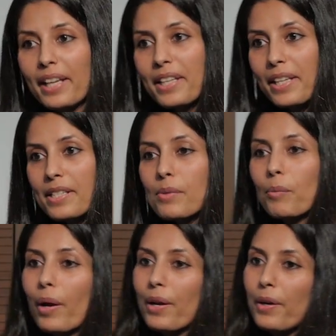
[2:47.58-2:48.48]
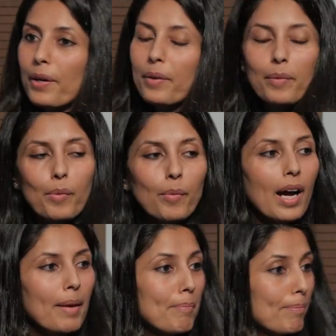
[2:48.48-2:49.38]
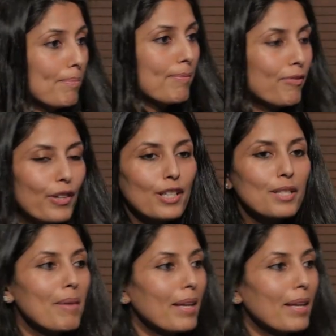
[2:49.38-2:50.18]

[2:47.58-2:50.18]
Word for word: nineties, where I'm First